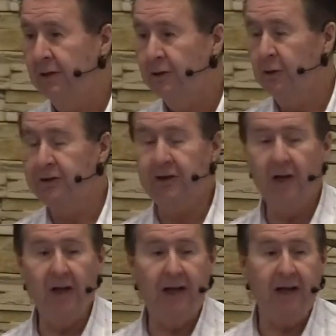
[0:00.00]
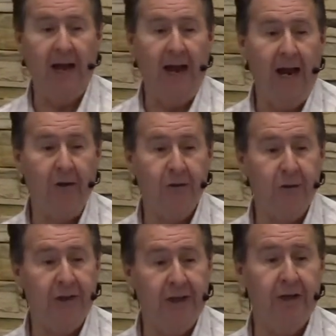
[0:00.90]
So it's not like Andrew
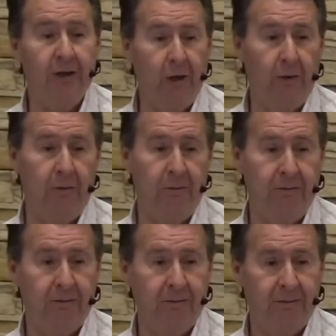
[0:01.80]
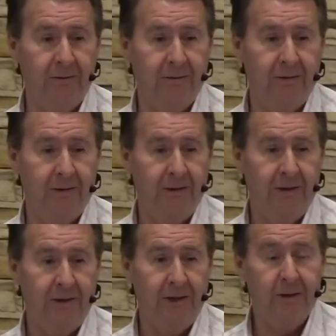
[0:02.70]
didn't know
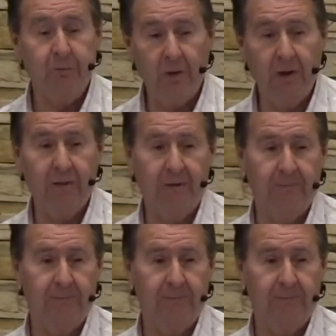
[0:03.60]
his brother.